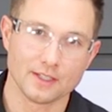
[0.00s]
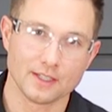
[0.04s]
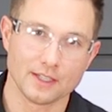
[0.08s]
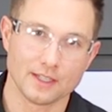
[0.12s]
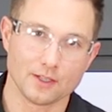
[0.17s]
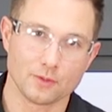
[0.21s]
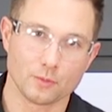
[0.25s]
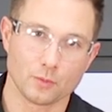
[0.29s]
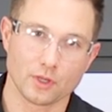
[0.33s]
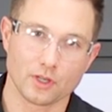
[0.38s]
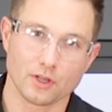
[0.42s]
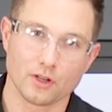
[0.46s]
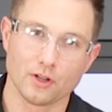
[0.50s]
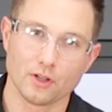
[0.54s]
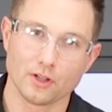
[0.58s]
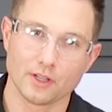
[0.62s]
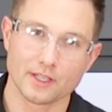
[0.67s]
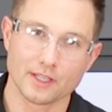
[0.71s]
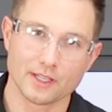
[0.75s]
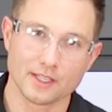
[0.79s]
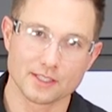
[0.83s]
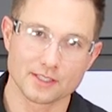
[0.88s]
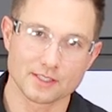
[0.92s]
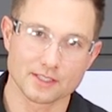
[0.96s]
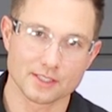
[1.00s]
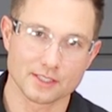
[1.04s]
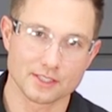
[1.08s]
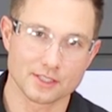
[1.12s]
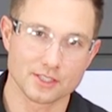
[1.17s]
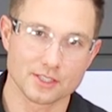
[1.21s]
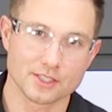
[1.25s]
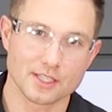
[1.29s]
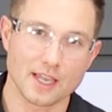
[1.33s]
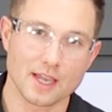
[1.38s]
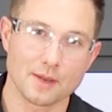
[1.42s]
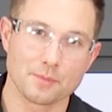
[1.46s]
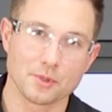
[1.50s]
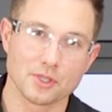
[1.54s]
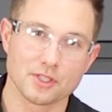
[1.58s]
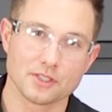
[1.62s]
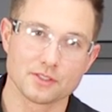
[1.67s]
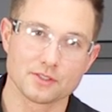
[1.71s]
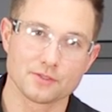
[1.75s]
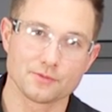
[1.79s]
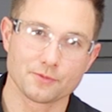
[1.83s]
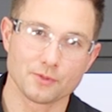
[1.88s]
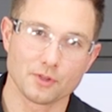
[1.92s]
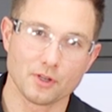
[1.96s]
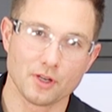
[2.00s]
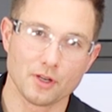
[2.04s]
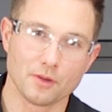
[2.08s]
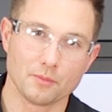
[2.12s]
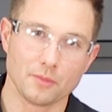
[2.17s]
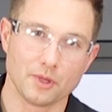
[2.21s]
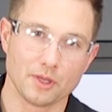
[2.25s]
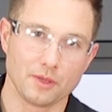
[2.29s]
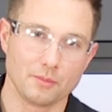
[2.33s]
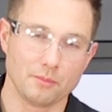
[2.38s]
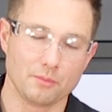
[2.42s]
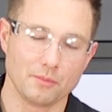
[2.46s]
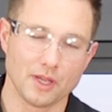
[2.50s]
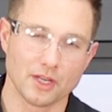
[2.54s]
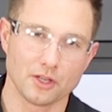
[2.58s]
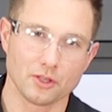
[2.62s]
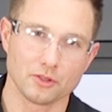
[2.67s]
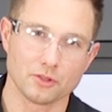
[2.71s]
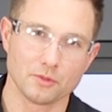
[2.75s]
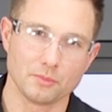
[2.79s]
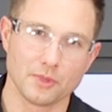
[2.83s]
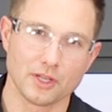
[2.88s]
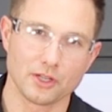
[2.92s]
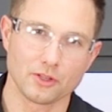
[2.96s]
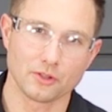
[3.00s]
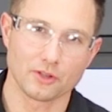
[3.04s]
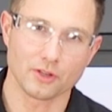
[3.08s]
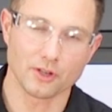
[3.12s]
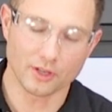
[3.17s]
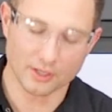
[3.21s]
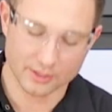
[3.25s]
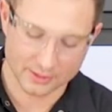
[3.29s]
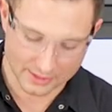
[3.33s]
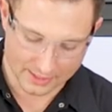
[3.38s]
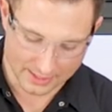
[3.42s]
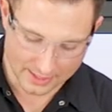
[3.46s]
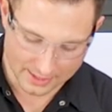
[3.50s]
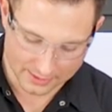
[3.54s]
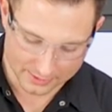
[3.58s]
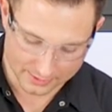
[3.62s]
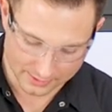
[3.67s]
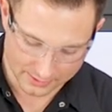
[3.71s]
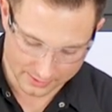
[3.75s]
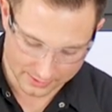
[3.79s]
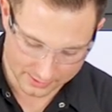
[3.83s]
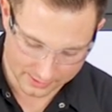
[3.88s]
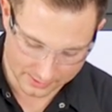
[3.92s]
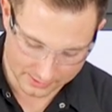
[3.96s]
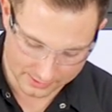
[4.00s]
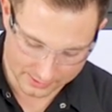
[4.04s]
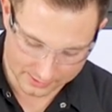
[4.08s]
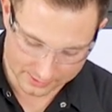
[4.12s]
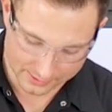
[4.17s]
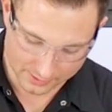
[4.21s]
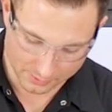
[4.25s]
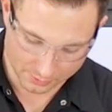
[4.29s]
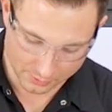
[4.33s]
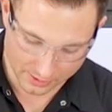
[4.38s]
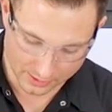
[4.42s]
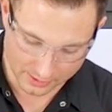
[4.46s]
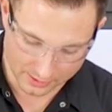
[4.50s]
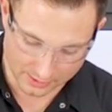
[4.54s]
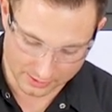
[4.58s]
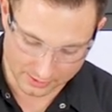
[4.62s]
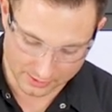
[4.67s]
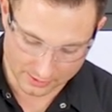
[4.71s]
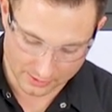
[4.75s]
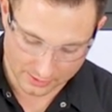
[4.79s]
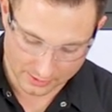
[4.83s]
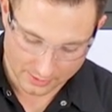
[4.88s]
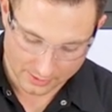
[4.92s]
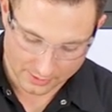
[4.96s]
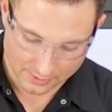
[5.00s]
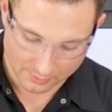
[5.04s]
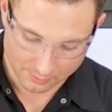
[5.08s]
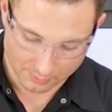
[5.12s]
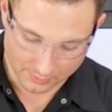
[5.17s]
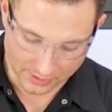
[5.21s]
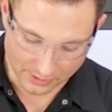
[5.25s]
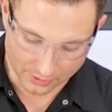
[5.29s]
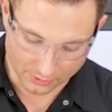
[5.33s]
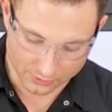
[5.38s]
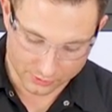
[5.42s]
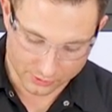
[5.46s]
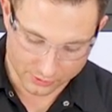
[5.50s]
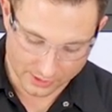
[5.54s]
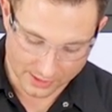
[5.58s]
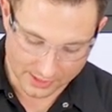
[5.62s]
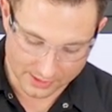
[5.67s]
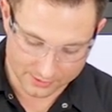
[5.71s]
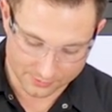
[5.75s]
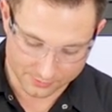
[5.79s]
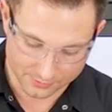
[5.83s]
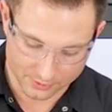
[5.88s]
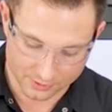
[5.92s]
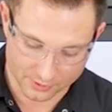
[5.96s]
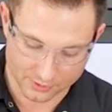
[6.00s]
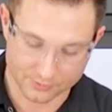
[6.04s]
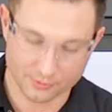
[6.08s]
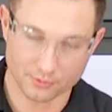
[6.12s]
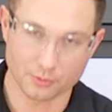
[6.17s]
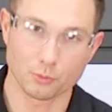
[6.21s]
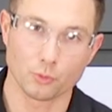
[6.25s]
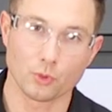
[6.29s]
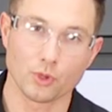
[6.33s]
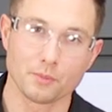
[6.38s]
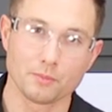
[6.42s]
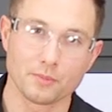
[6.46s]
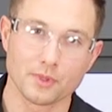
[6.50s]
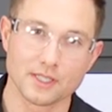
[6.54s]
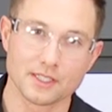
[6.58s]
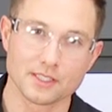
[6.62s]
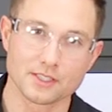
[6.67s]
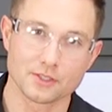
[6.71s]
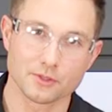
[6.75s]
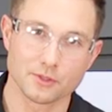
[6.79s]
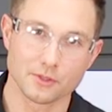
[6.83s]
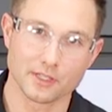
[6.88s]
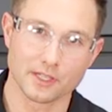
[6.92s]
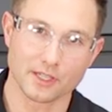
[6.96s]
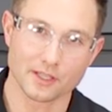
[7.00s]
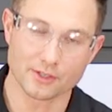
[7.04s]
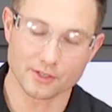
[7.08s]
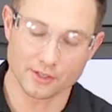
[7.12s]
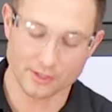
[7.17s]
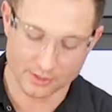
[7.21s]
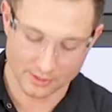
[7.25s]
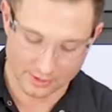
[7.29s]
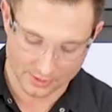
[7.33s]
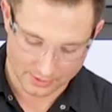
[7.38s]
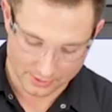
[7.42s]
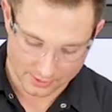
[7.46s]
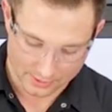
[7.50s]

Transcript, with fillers: And what galling is, it just happens from metal to metal contact and some of the metal transfers from one piece to another.